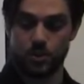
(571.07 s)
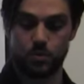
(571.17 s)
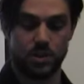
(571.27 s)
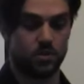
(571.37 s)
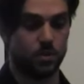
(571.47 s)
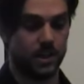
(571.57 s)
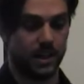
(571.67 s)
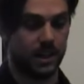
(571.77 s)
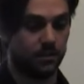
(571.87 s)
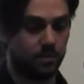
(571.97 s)
which wants to be a
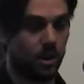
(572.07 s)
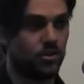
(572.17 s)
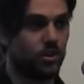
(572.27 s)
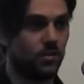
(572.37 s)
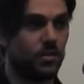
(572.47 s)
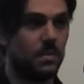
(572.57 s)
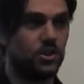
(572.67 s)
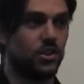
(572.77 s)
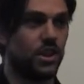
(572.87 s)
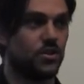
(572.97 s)
kind of project of
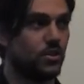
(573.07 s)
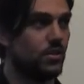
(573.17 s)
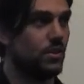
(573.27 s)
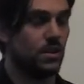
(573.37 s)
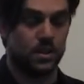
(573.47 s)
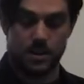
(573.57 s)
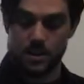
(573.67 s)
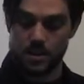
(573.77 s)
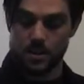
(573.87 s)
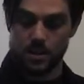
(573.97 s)
imagination.
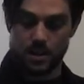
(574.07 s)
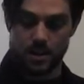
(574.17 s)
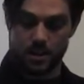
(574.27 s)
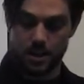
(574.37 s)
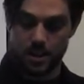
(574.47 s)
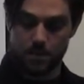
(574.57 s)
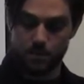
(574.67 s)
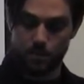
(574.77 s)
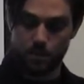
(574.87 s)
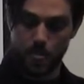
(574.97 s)

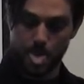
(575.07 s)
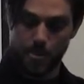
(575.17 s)
Um,